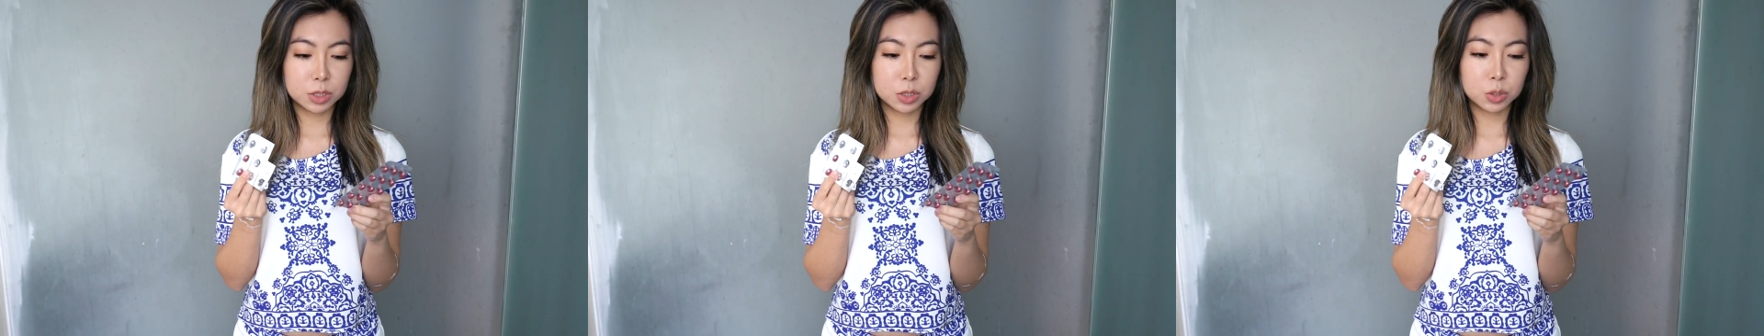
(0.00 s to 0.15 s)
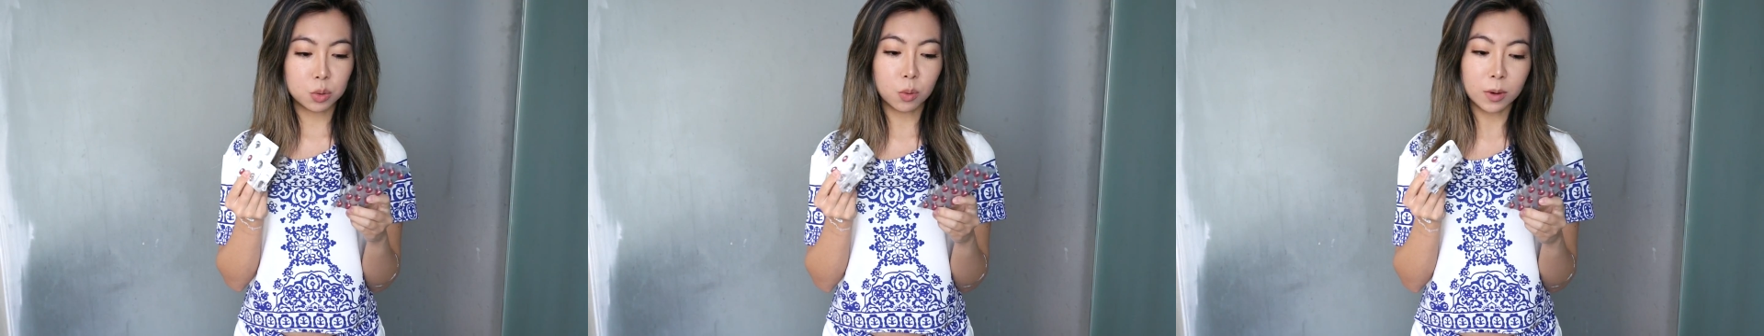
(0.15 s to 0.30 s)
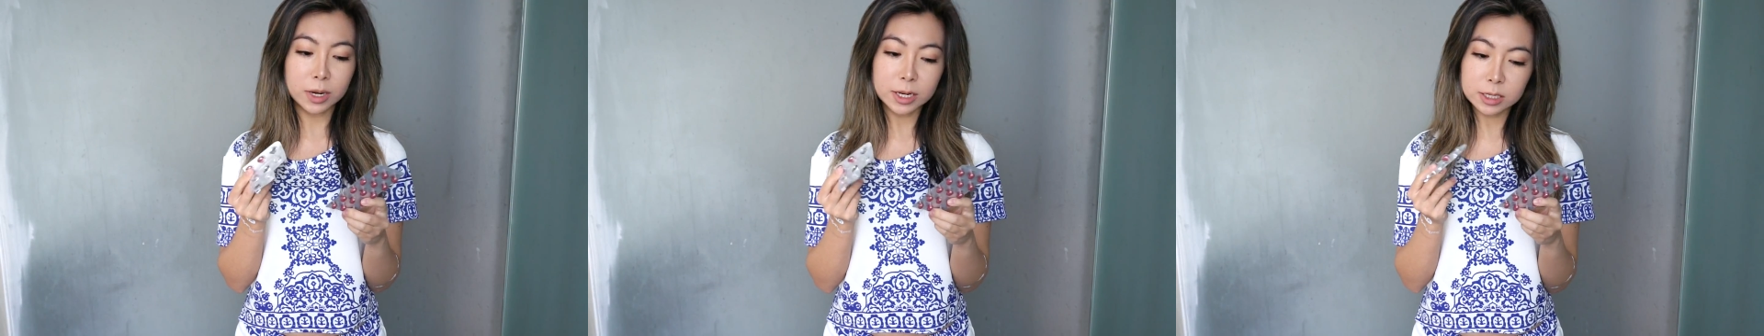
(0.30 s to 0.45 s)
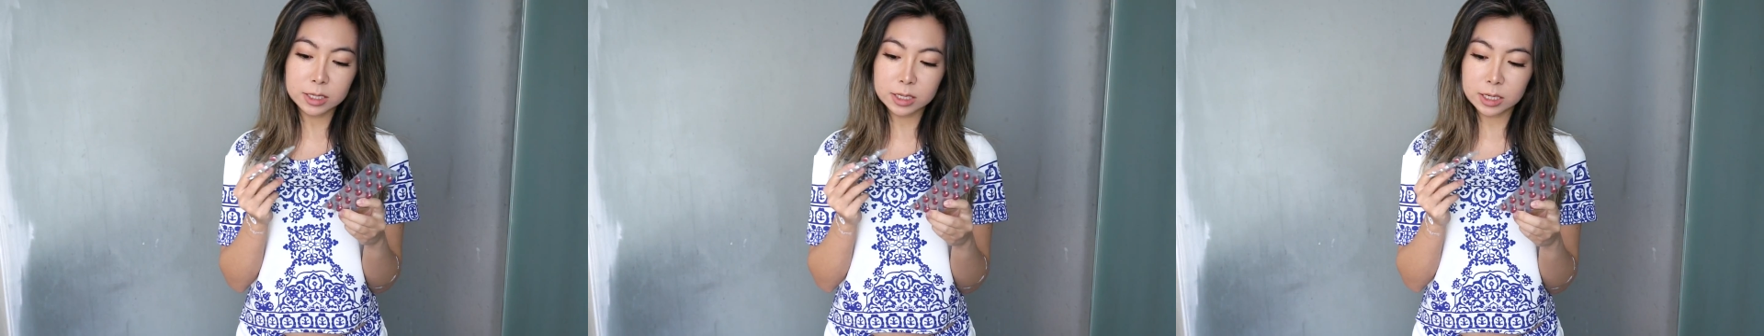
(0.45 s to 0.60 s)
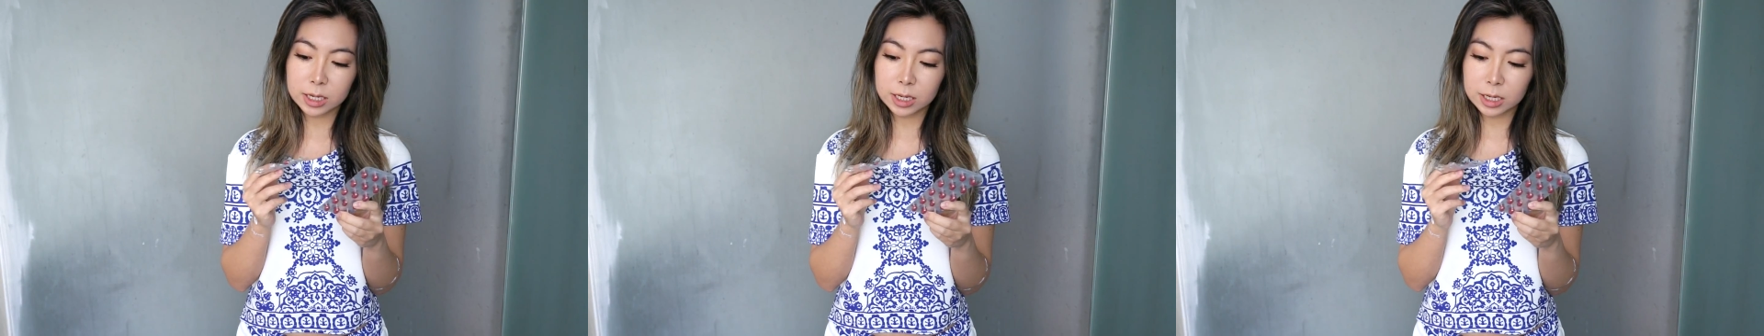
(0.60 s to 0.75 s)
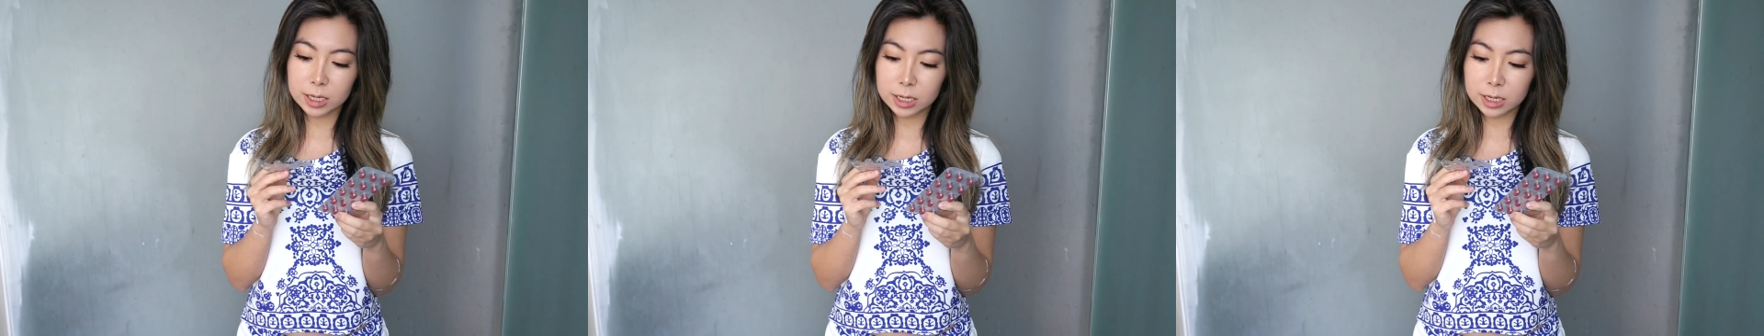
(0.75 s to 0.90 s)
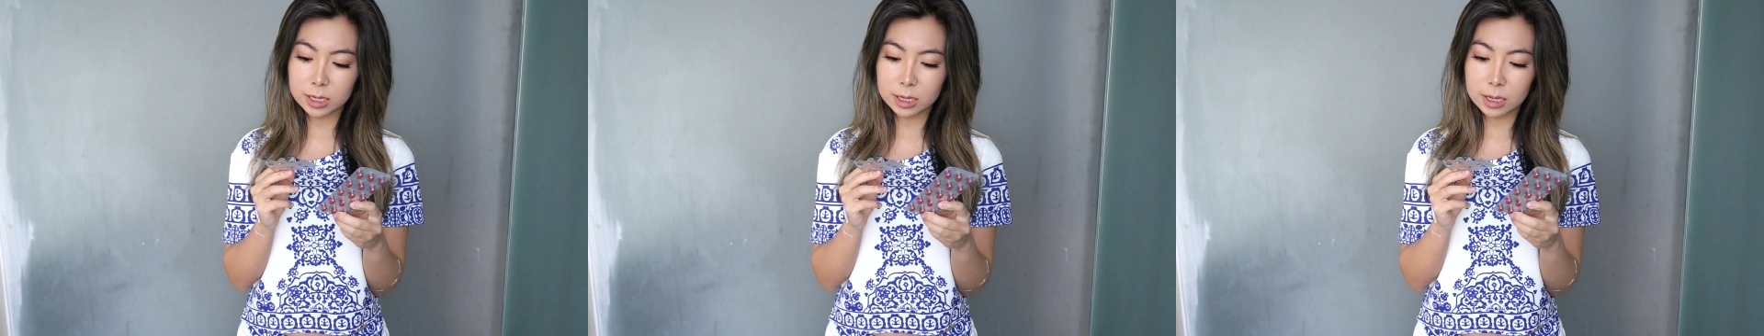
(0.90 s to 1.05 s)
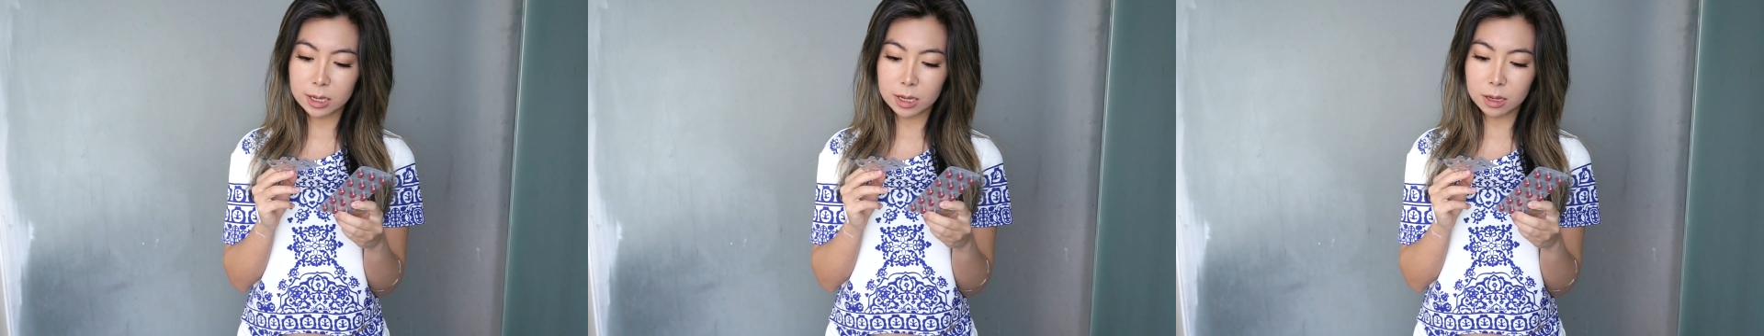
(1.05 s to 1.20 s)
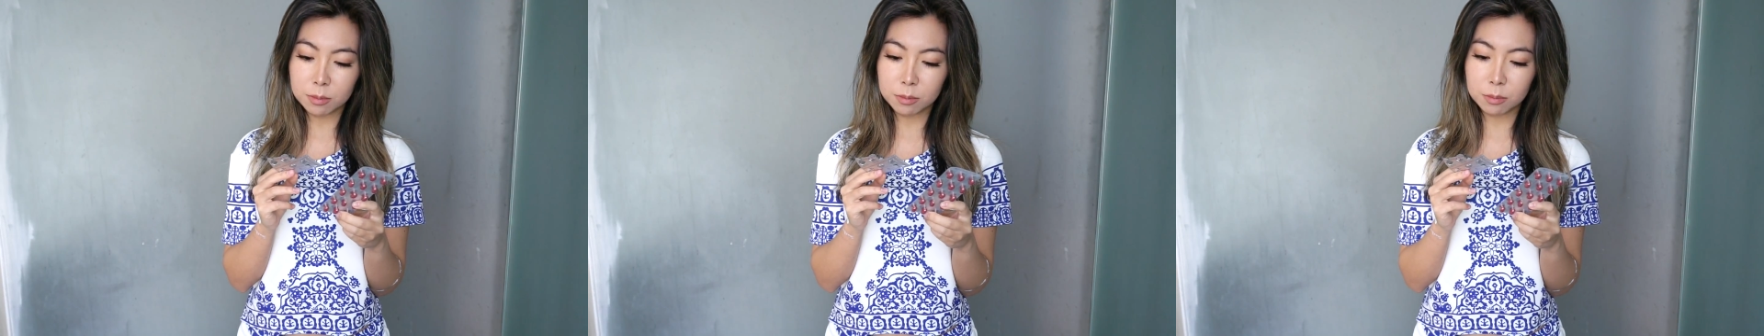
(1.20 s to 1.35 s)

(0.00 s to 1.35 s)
20